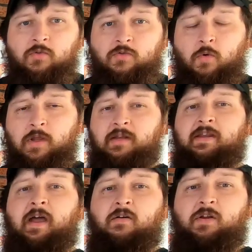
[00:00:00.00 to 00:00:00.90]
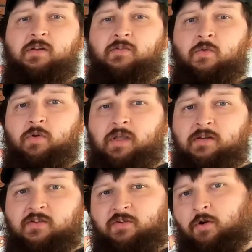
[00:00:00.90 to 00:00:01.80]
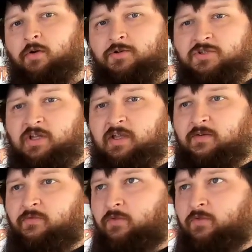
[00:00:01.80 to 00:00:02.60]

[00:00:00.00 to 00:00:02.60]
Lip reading: don't get down and don't get discouraged if